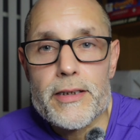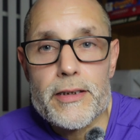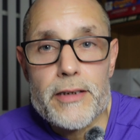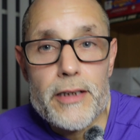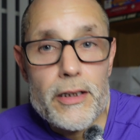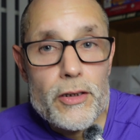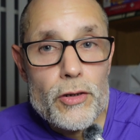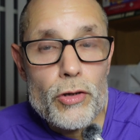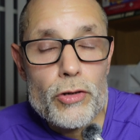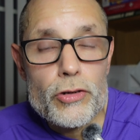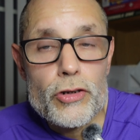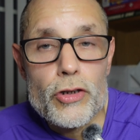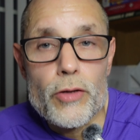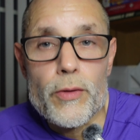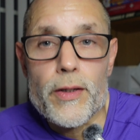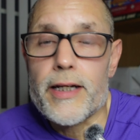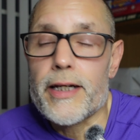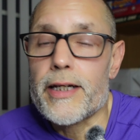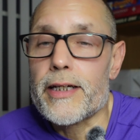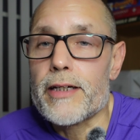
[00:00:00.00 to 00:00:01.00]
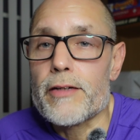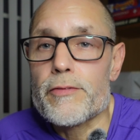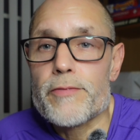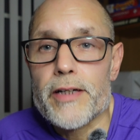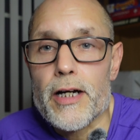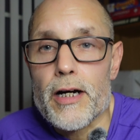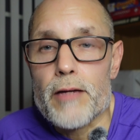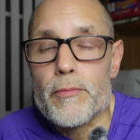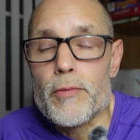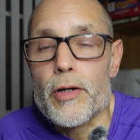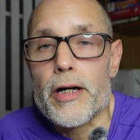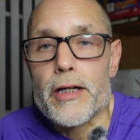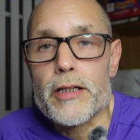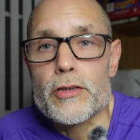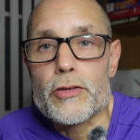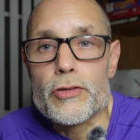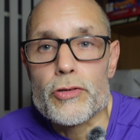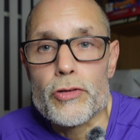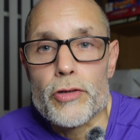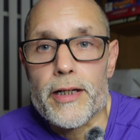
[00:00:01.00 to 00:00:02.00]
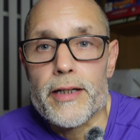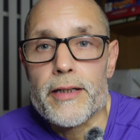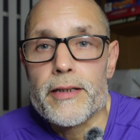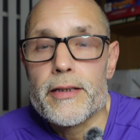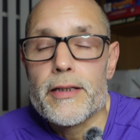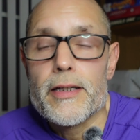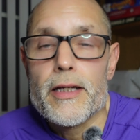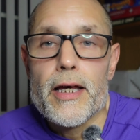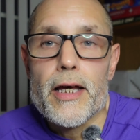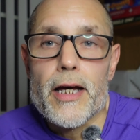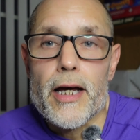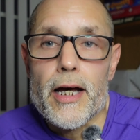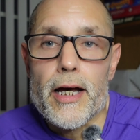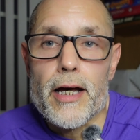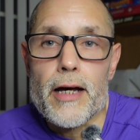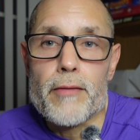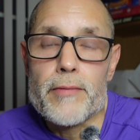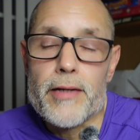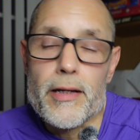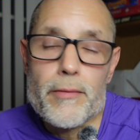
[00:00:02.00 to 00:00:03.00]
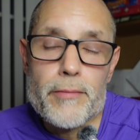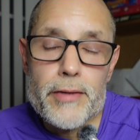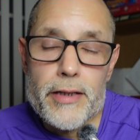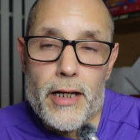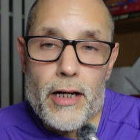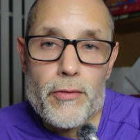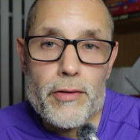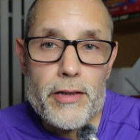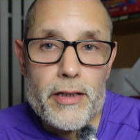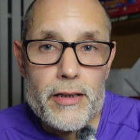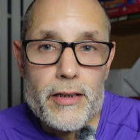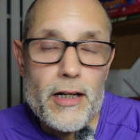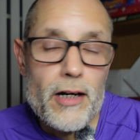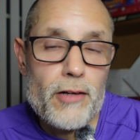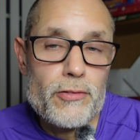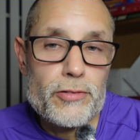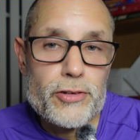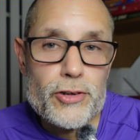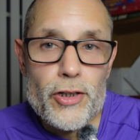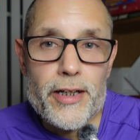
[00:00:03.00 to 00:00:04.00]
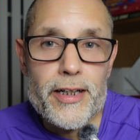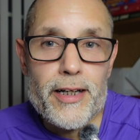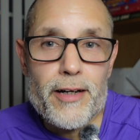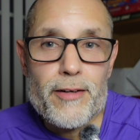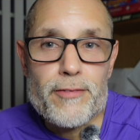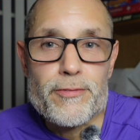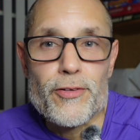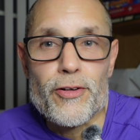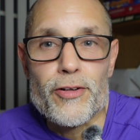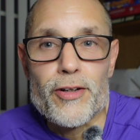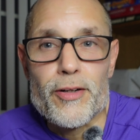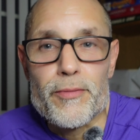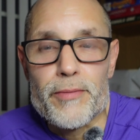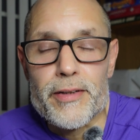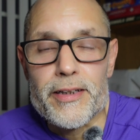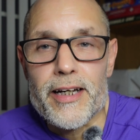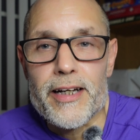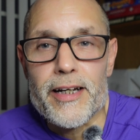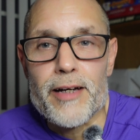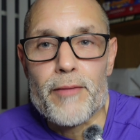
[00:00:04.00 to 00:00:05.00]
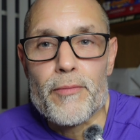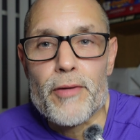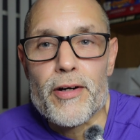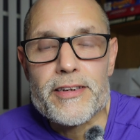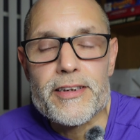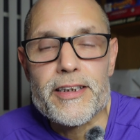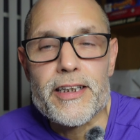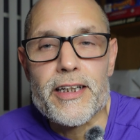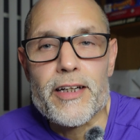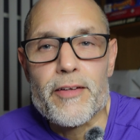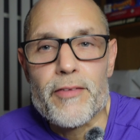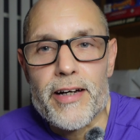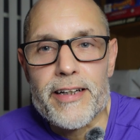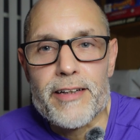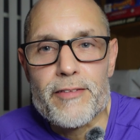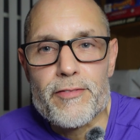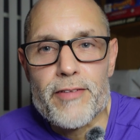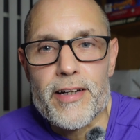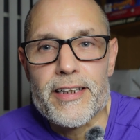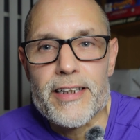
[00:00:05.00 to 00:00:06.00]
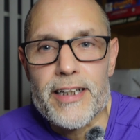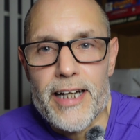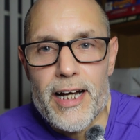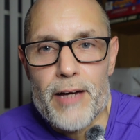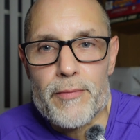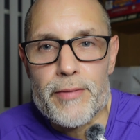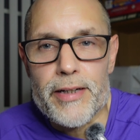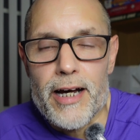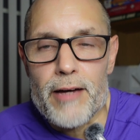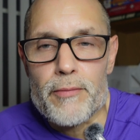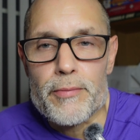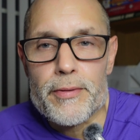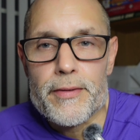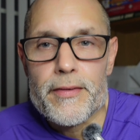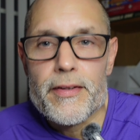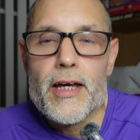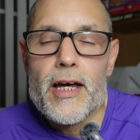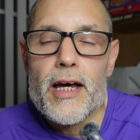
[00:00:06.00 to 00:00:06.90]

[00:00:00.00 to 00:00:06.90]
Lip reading: that you're doing, any you think I might enjoy, let me know and I'll sign up for them, and I might see you at an event coming up.